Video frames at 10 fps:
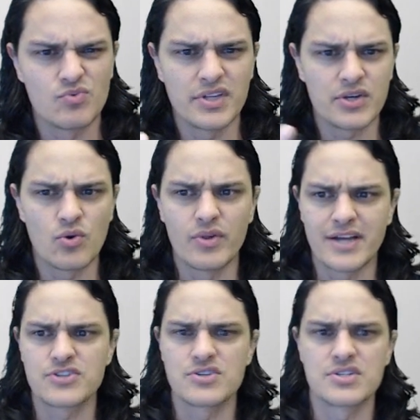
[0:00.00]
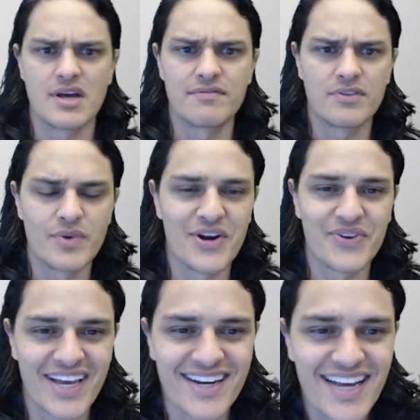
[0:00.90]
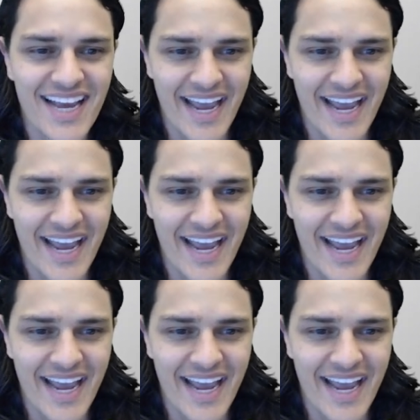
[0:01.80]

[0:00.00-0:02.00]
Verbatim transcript: really cool extra stuff that we don't get.